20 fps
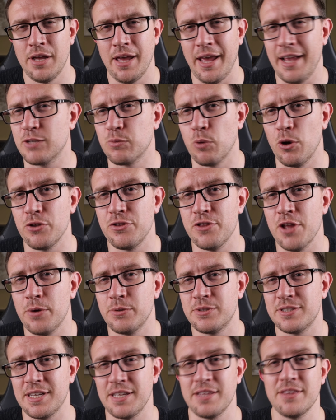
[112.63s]
It's worth
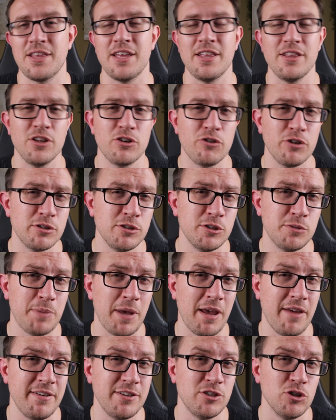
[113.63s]
noting that the Christmas
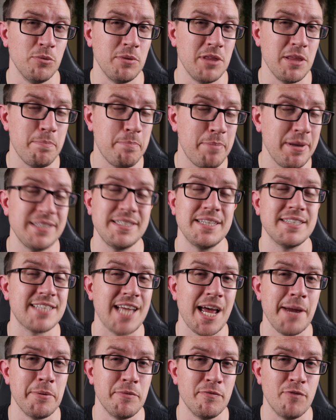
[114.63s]
period is normally the busiest
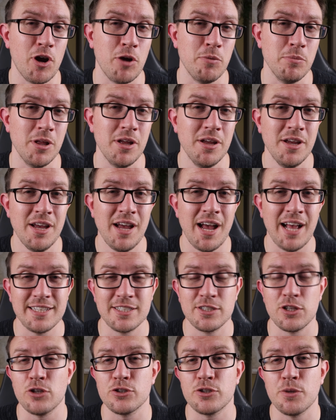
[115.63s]
time on Roamler, as
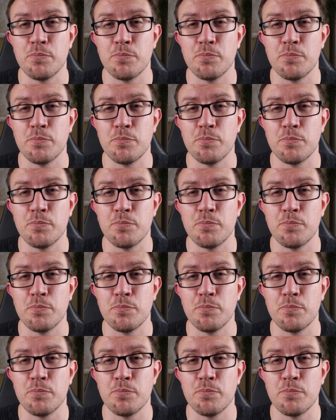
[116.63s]
there's lots